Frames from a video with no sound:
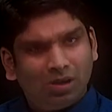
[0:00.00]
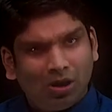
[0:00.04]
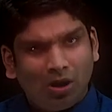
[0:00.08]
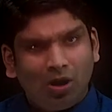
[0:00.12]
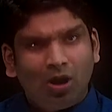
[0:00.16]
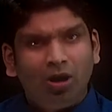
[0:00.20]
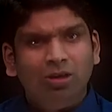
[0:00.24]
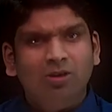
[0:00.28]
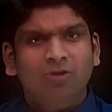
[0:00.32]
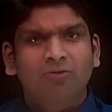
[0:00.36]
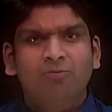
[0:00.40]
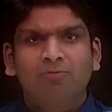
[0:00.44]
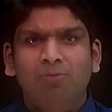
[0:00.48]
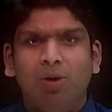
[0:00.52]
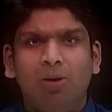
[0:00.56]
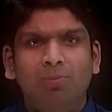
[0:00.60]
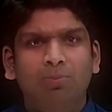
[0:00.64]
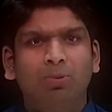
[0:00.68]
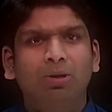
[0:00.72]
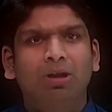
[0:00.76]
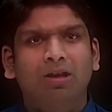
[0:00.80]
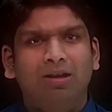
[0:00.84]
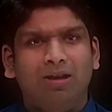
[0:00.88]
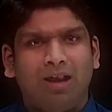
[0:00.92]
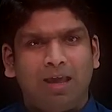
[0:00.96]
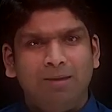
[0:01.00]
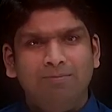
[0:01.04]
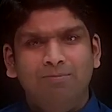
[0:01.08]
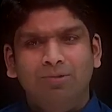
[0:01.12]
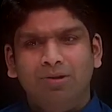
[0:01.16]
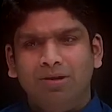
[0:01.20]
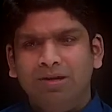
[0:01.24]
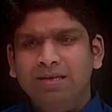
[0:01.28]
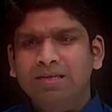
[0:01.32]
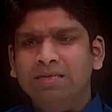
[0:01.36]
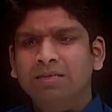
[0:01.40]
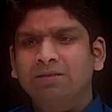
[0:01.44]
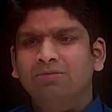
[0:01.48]
lot of popular
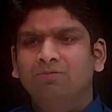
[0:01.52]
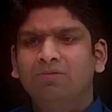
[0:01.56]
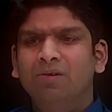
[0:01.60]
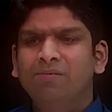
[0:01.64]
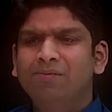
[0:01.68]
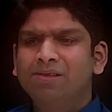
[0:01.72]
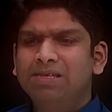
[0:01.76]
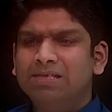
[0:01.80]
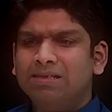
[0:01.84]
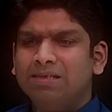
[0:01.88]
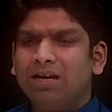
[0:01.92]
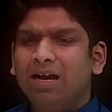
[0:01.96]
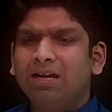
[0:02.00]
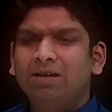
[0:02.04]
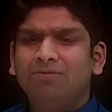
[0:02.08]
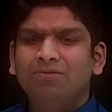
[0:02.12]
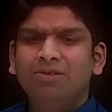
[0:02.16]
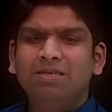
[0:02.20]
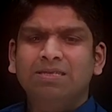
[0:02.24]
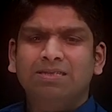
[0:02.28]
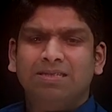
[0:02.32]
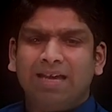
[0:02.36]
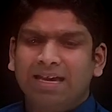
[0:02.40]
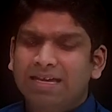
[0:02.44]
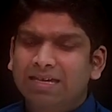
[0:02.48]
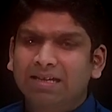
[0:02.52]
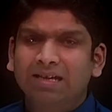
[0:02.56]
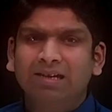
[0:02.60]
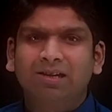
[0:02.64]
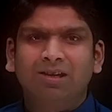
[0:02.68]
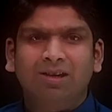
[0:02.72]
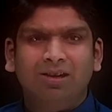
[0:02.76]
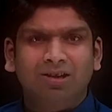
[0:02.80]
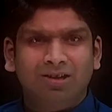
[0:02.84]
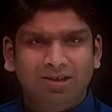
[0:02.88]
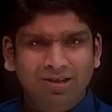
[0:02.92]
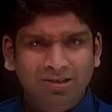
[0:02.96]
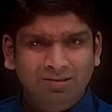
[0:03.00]
libraries. We will start with
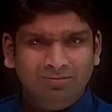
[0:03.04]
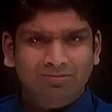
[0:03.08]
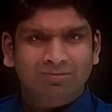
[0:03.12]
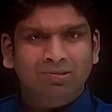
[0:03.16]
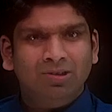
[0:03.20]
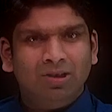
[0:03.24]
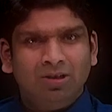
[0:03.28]
scikit-learn